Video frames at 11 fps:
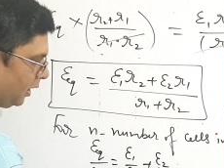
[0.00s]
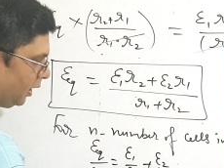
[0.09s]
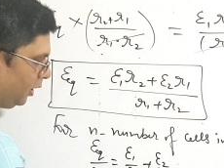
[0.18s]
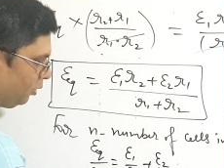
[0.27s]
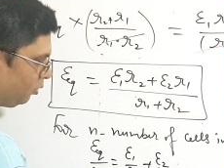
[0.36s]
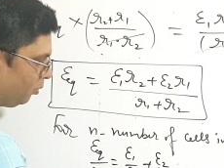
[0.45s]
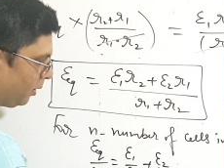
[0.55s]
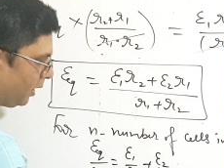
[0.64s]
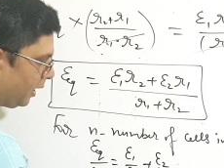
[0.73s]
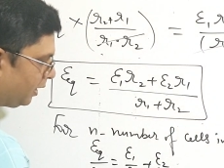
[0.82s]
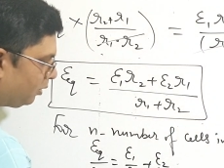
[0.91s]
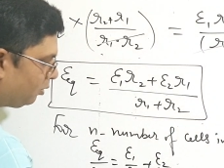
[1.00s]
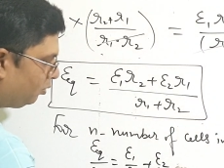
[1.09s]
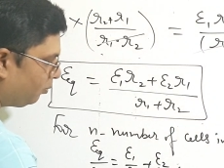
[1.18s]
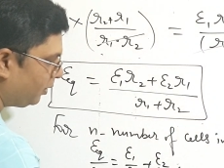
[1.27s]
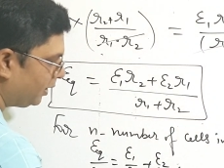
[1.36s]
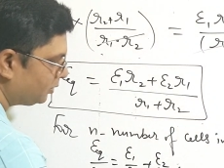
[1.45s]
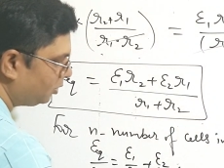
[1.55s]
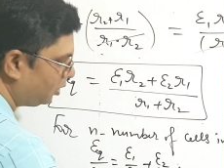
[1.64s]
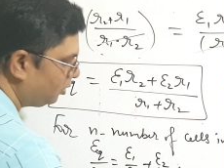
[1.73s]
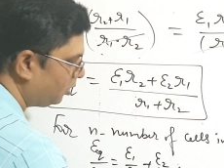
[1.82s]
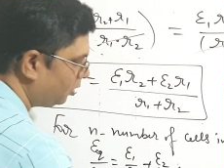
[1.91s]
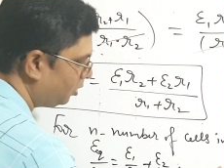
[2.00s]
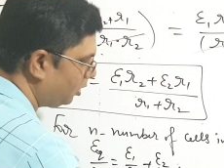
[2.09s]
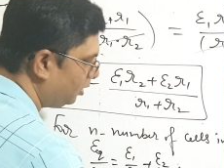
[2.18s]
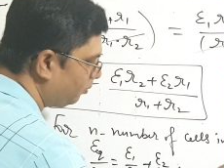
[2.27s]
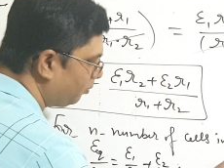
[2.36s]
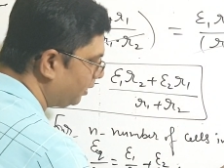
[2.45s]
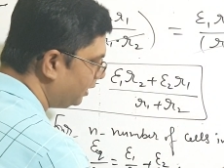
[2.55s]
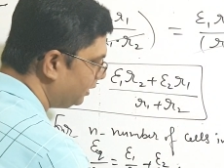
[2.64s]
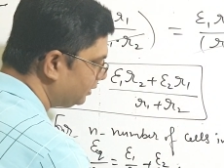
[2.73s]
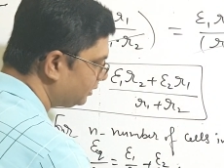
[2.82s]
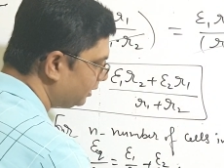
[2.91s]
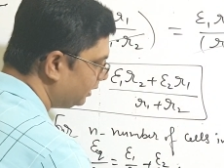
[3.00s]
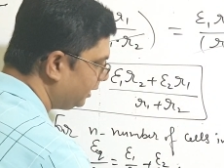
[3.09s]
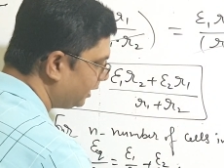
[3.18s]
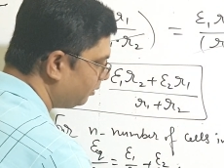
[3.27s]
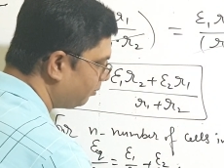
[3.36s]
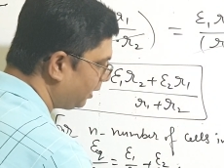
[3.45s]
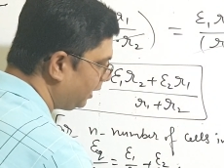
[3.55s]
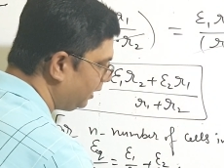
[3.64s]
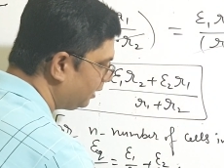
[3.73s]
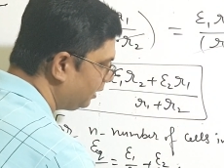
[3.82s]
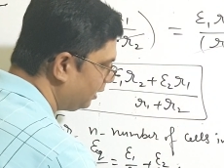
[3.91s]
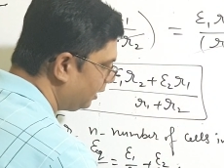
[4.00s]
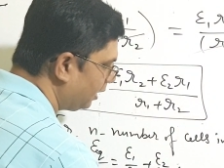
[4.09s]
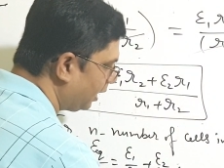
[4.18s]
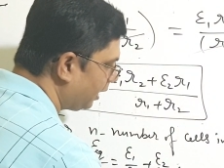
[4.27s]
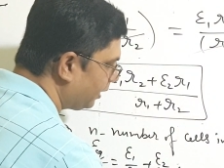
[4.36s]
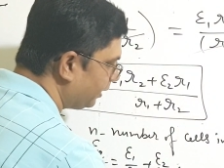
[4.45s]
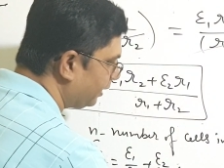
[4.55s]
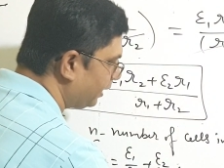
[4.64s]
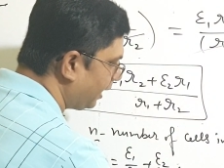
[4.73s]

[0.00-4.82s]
E2 by R2 plus dot dot dot plus En by Rn,